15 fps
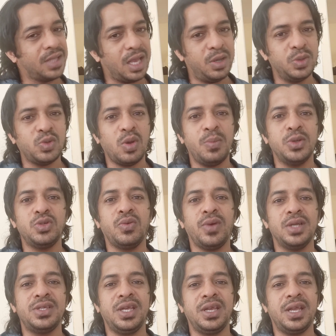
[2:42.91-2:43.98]
Thank you so much for
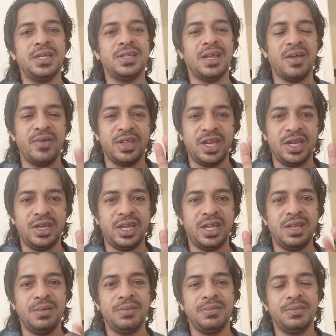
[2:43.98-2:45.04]
watching, guys. Have a great
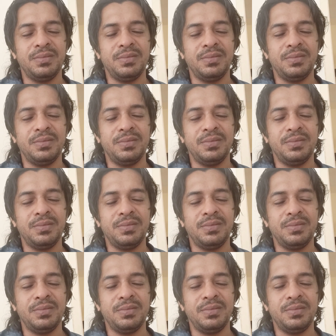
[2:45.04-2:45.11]
day.